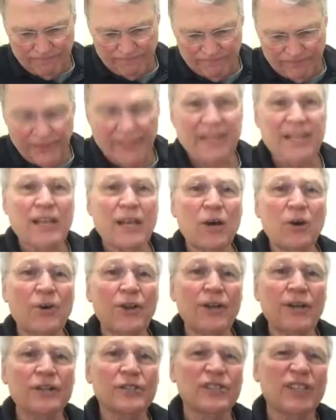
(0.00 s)
video
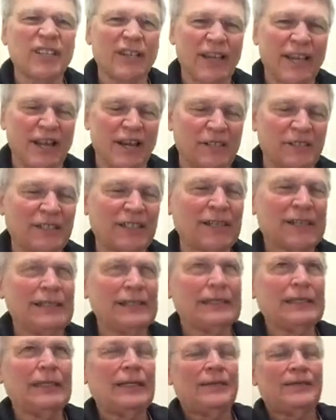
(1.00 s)
here. So now,
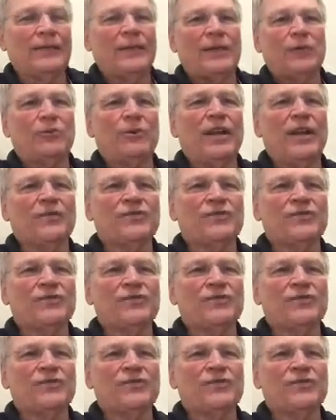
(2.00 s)
we